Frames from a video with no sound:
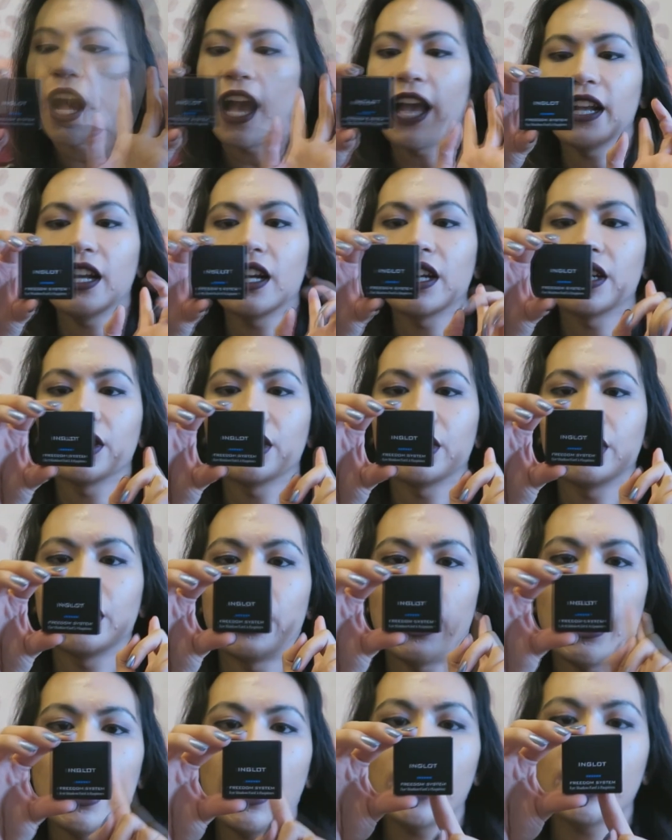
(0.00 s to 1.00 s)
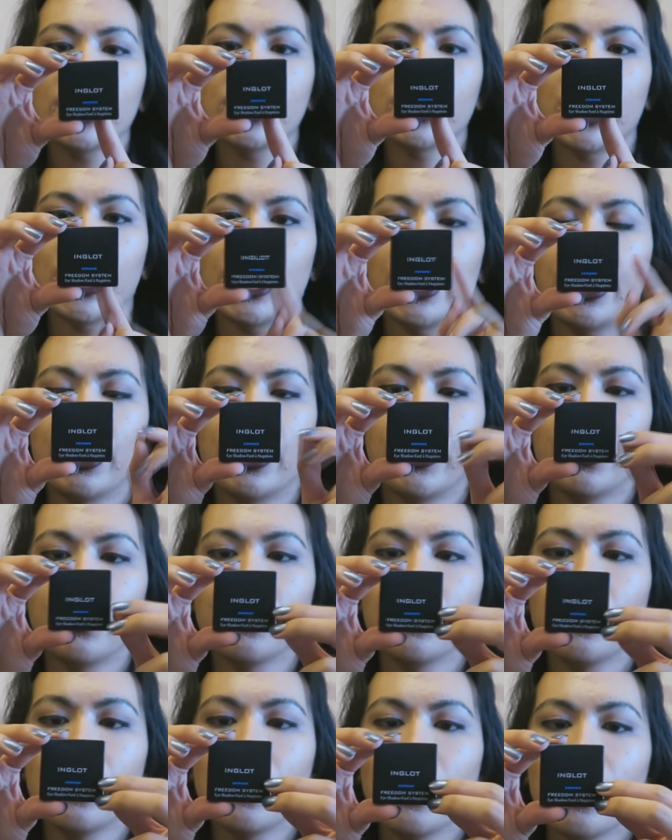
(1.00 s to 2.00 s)
I got another
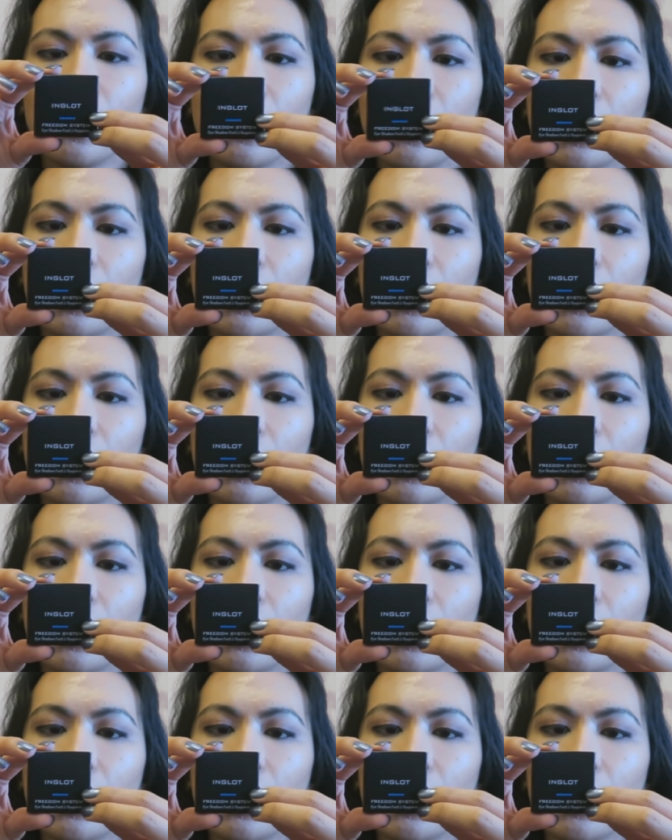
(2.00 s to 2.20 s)
eyeshadow